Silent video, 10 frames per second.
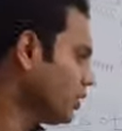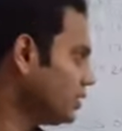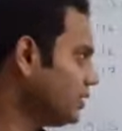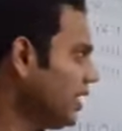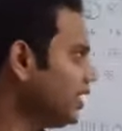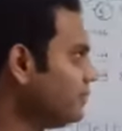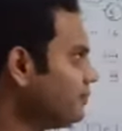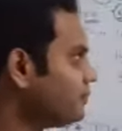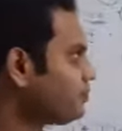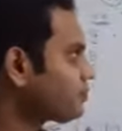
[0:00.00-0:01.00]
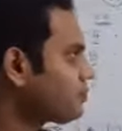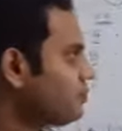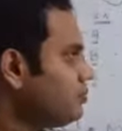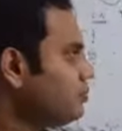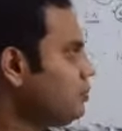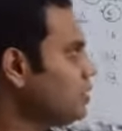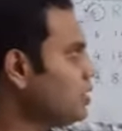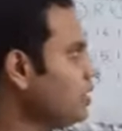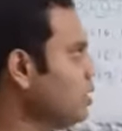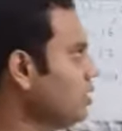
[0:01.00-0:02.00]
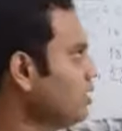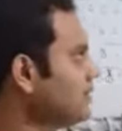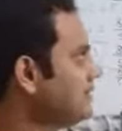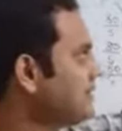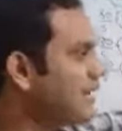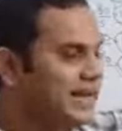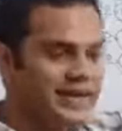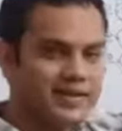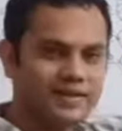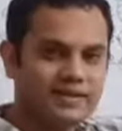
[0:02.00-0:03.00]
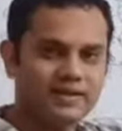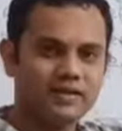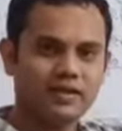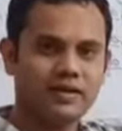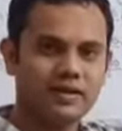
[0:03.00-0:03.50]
Then second